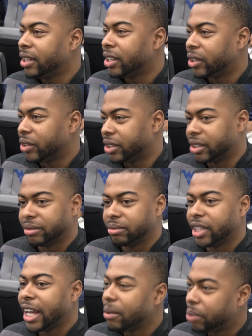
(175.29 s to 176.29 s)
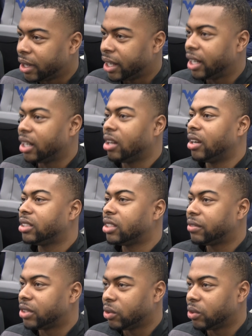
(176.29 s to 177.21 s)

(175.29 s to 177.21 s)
you know, your game plan and all that stuff.